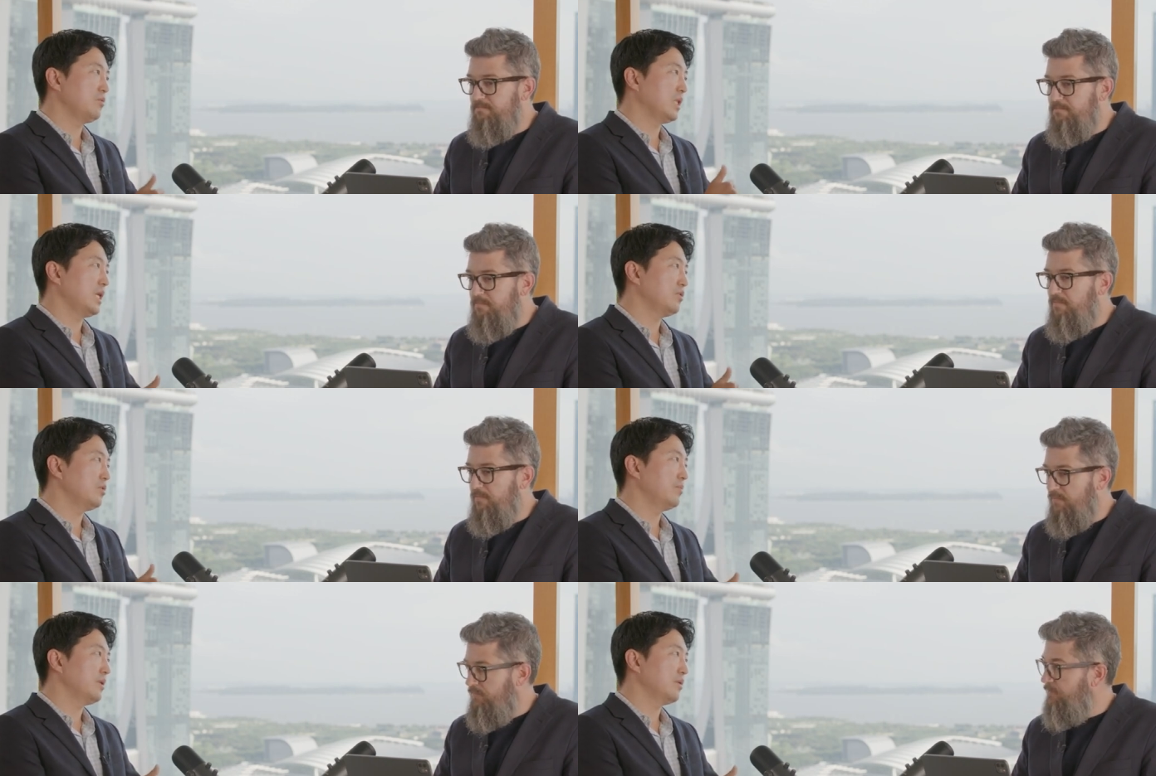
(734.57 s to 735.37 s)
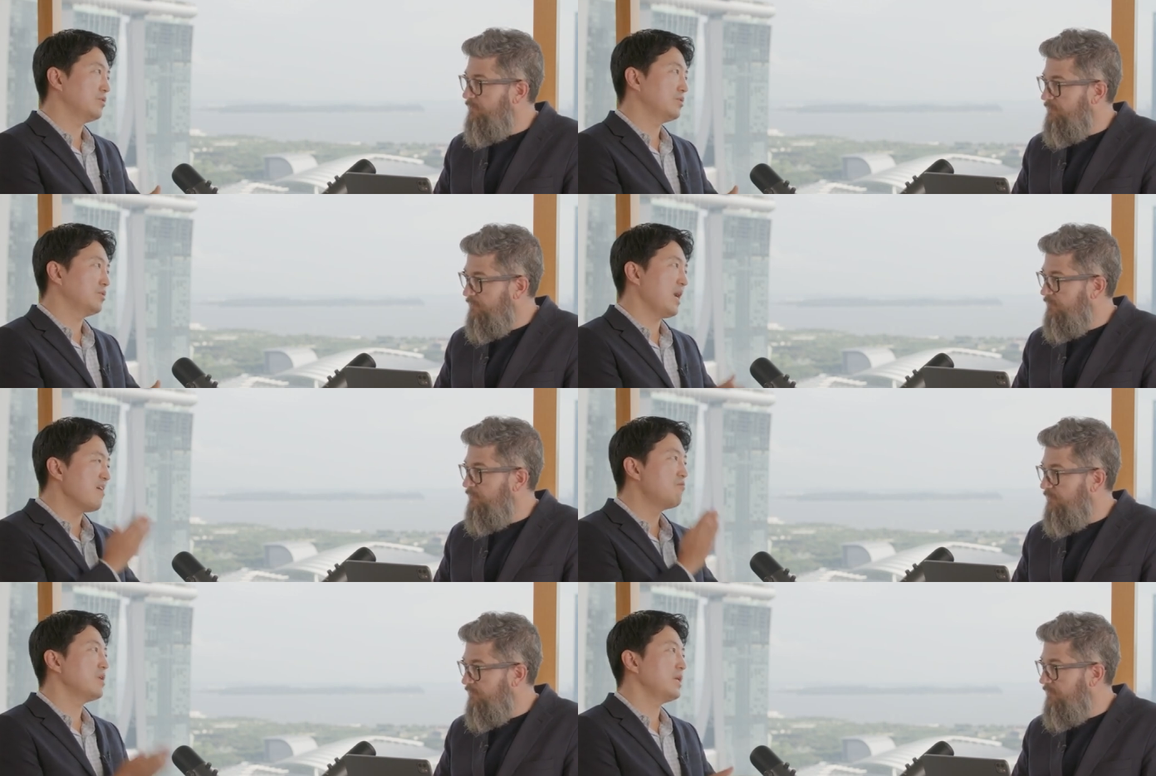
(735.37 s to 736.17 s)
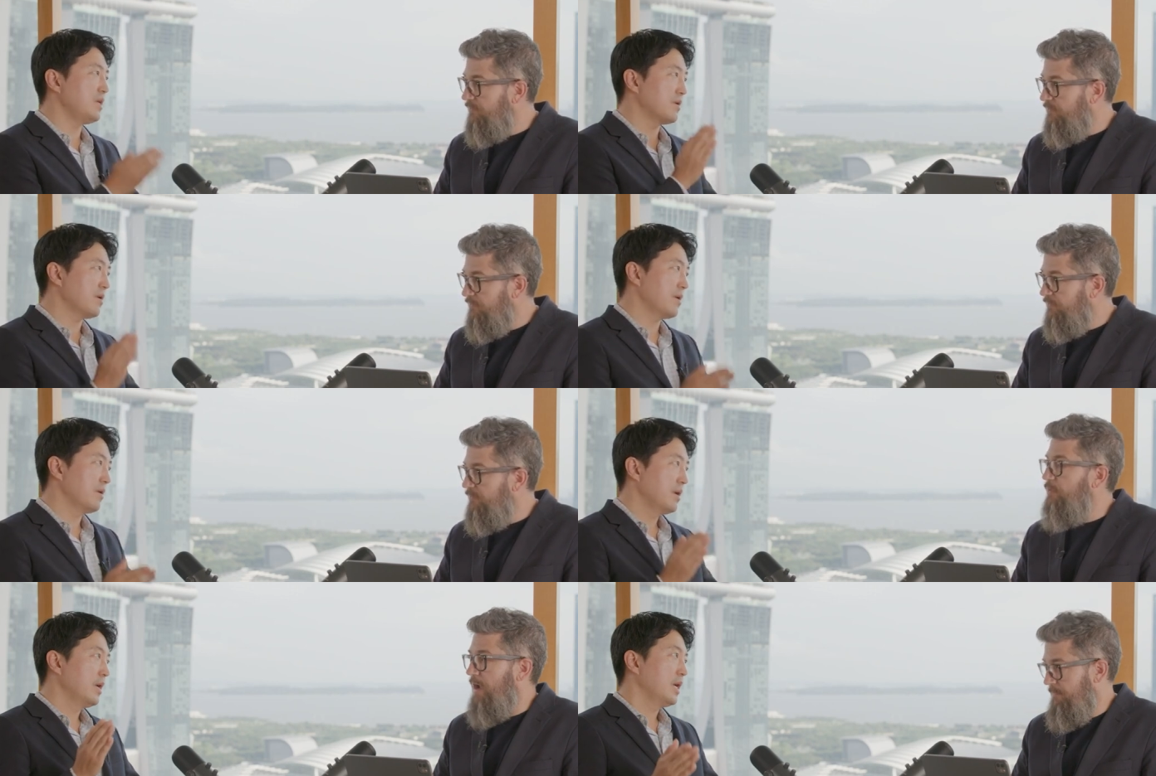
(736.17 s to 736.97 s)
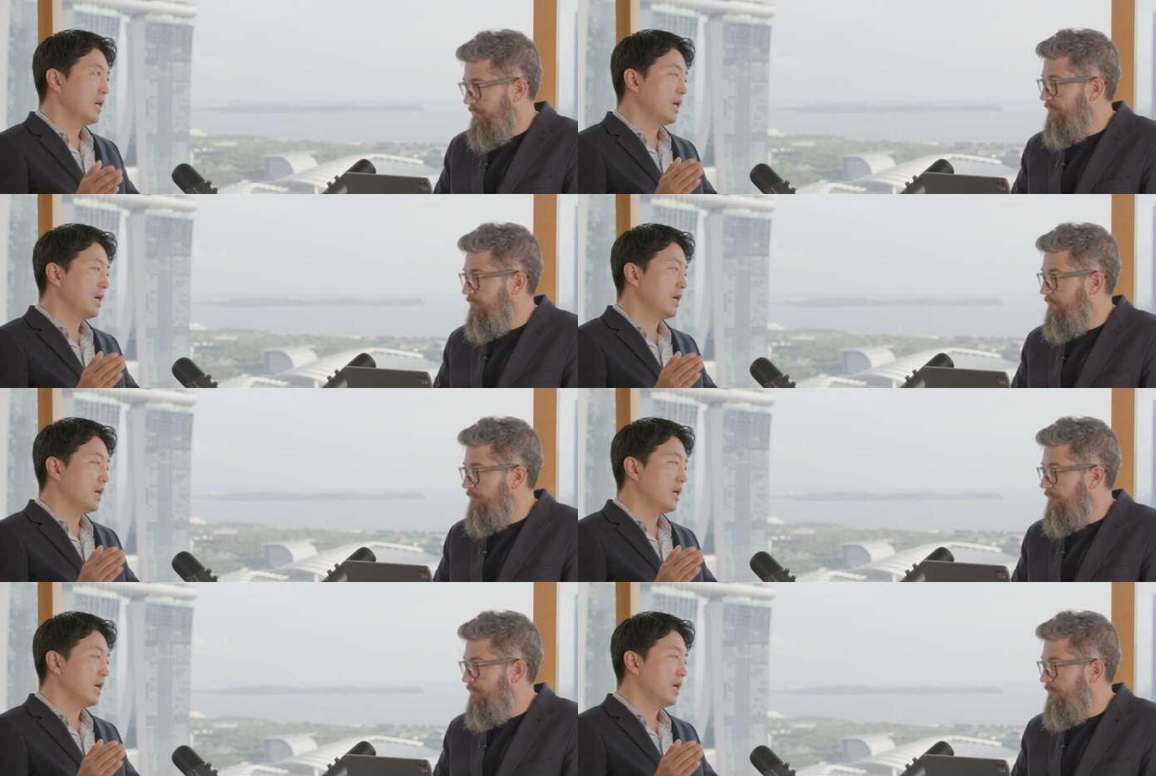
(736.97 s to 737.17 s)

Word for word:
Speaker 1: related to Pillar Two every year. Okay.